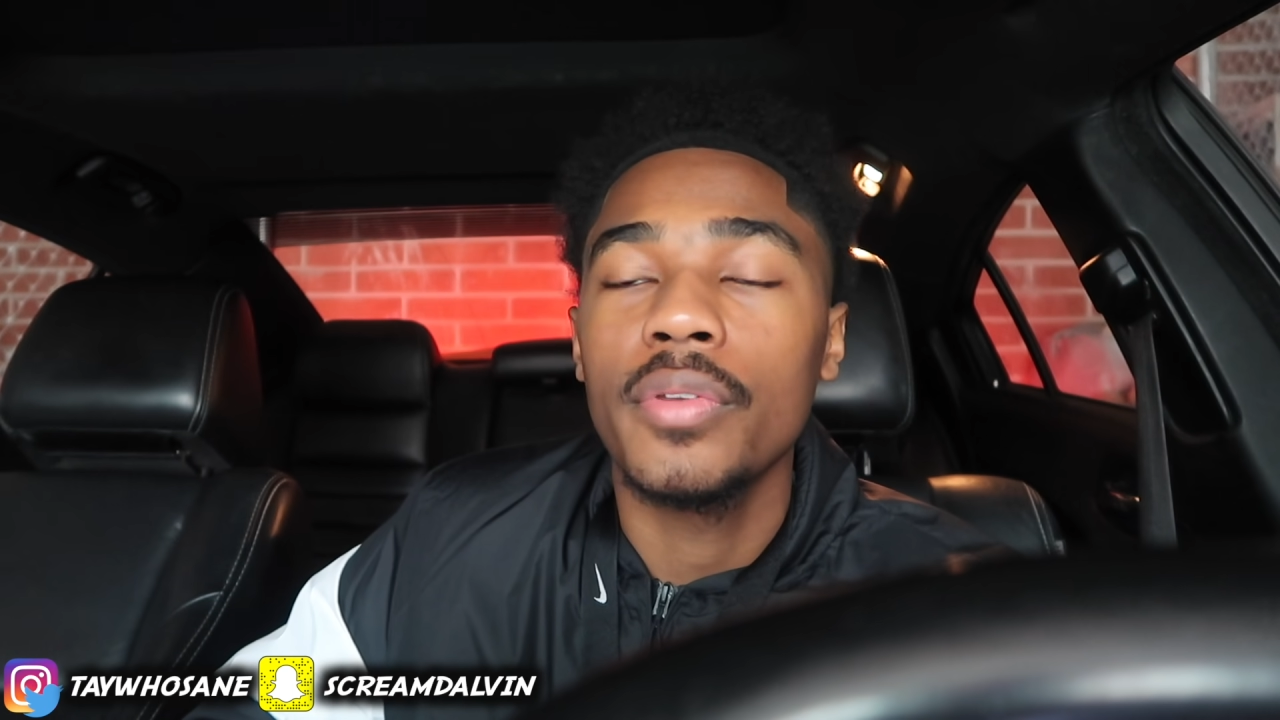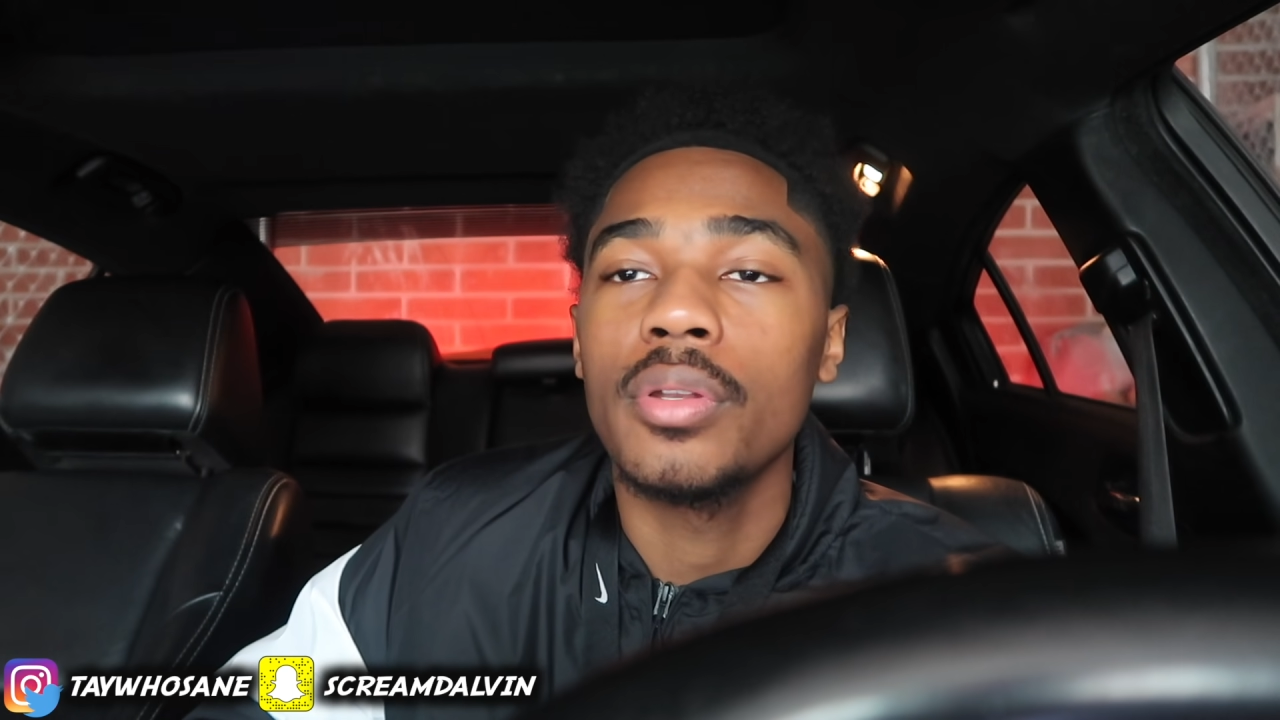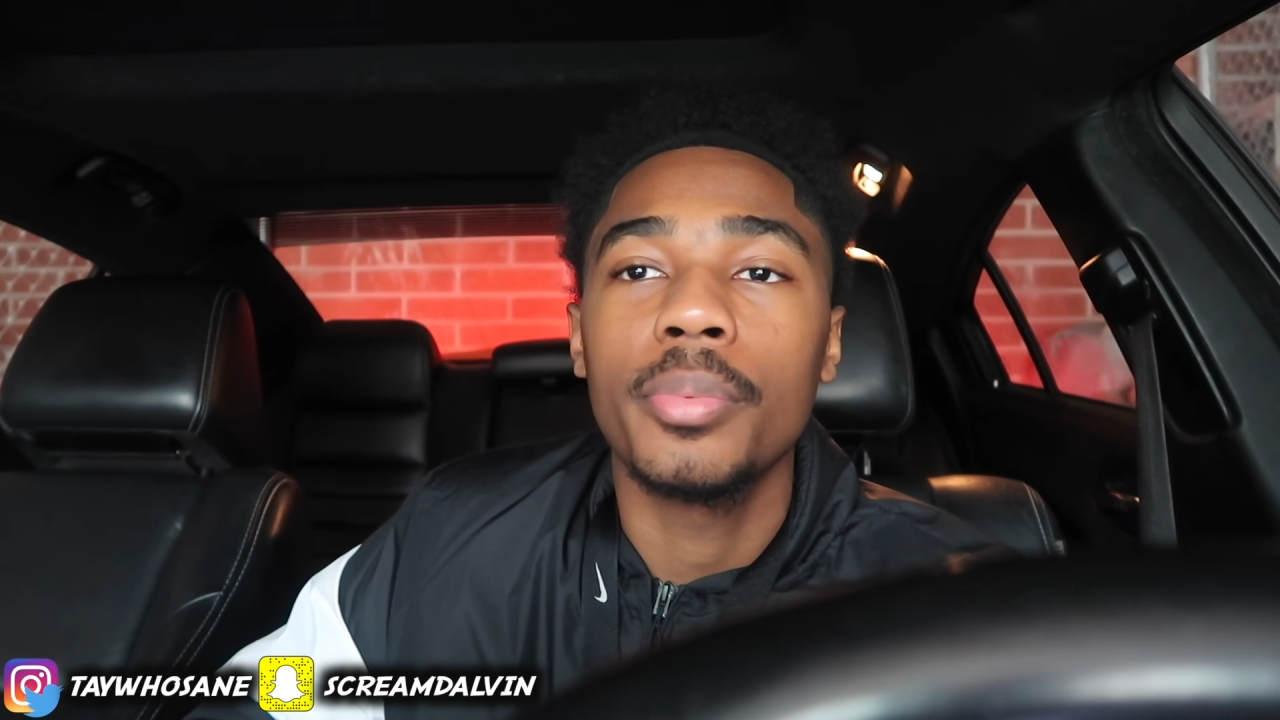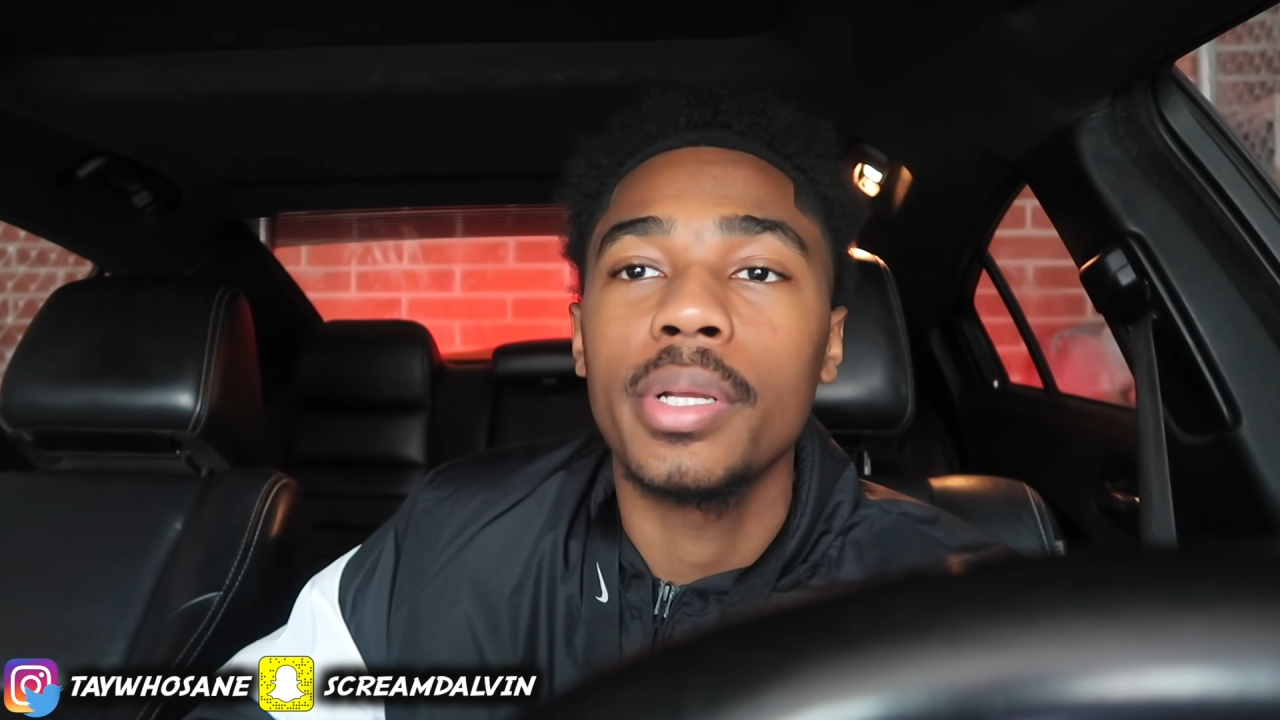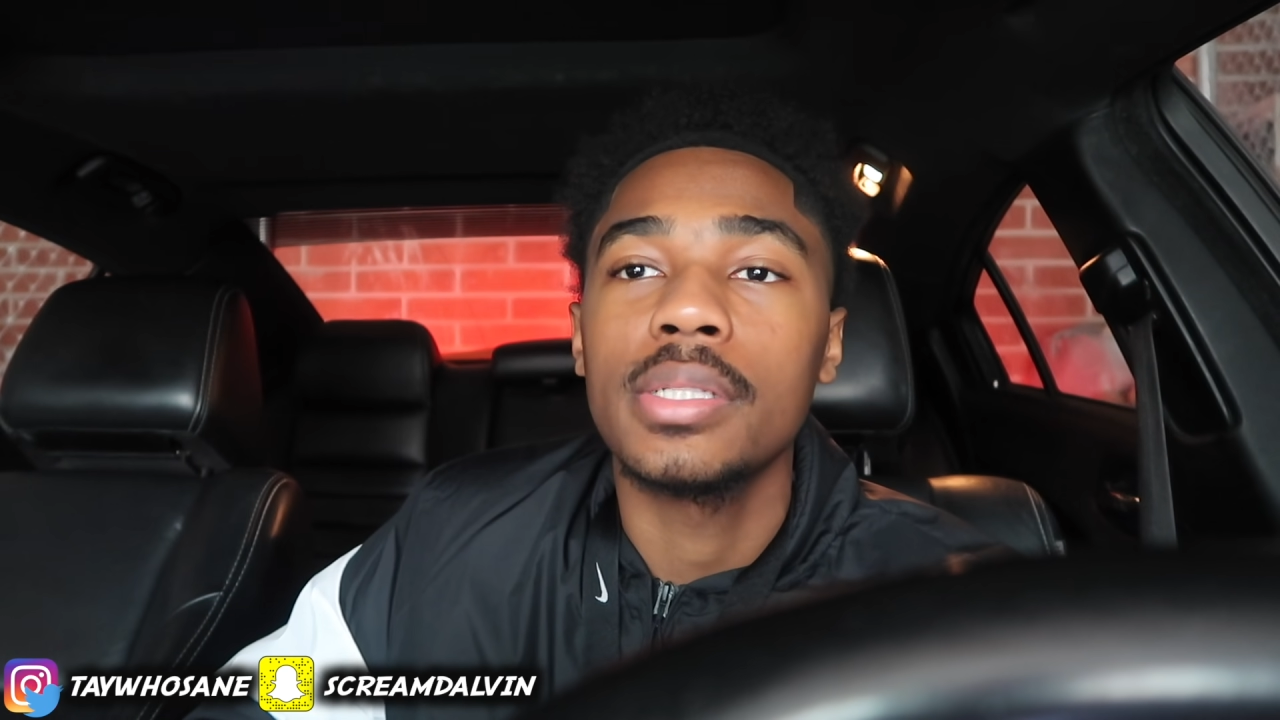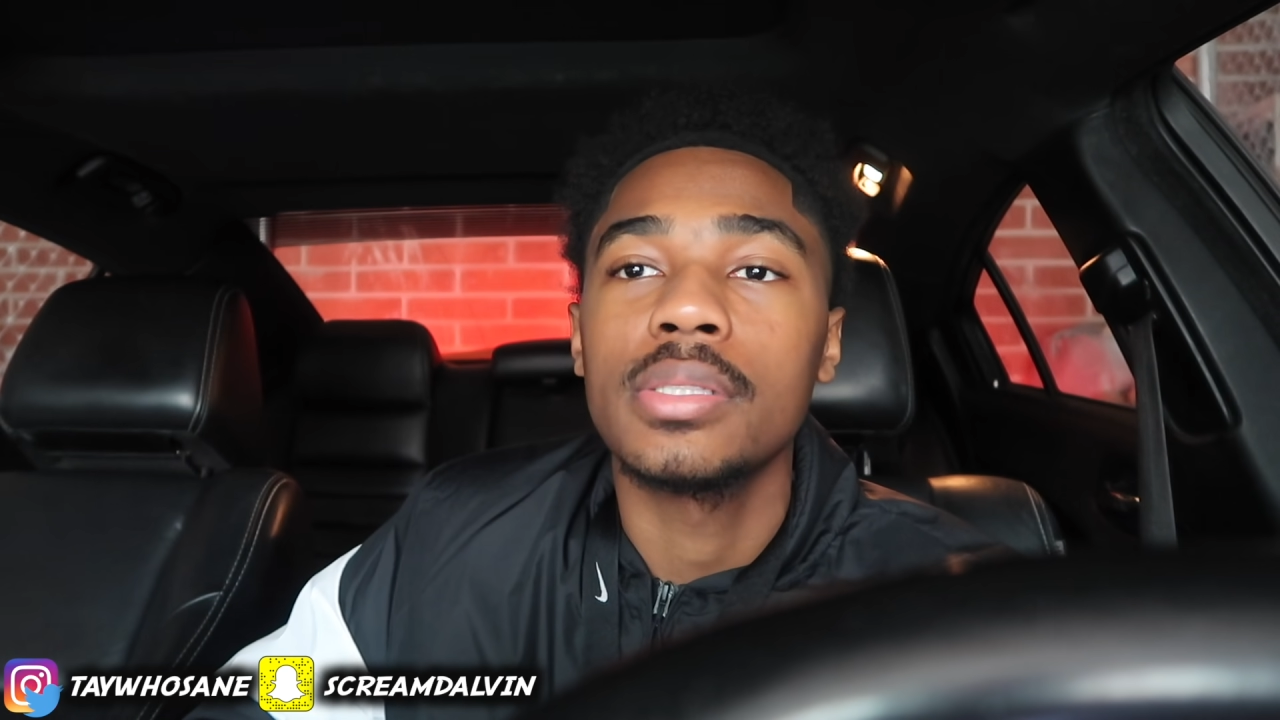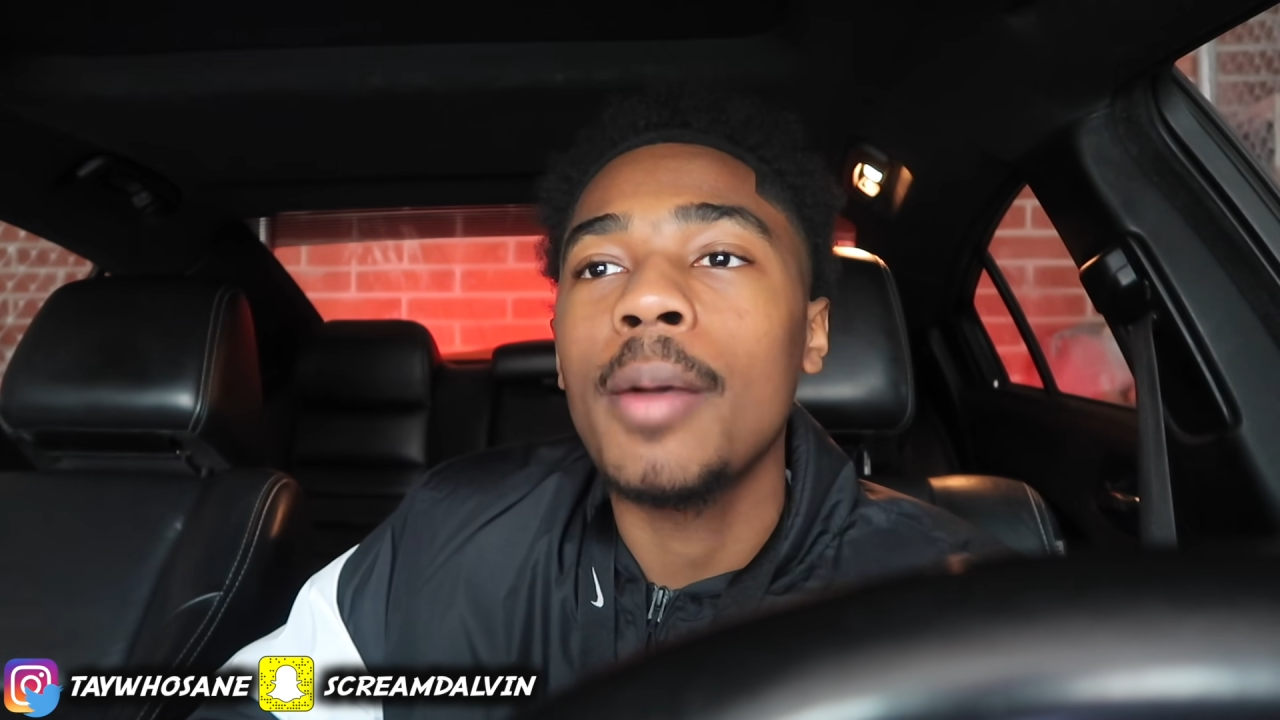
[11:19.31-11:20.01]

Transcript: feel depressed.